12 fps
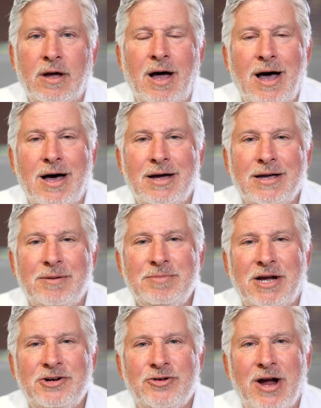Hi, I'm
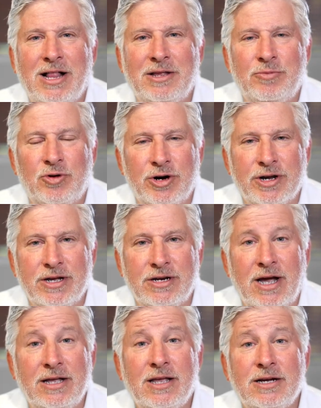Dr. Alan
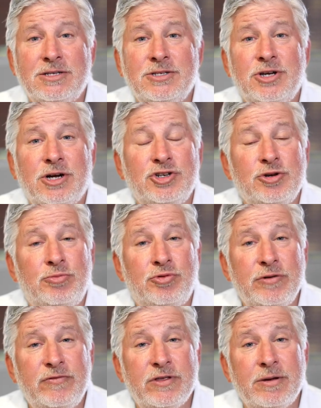Morgan. I'd like to talk to you
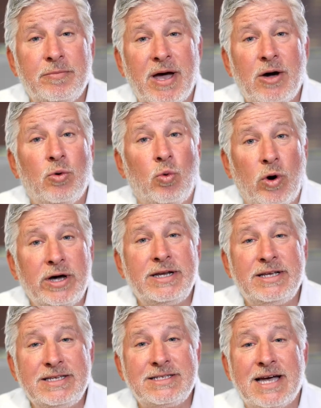briefly about what is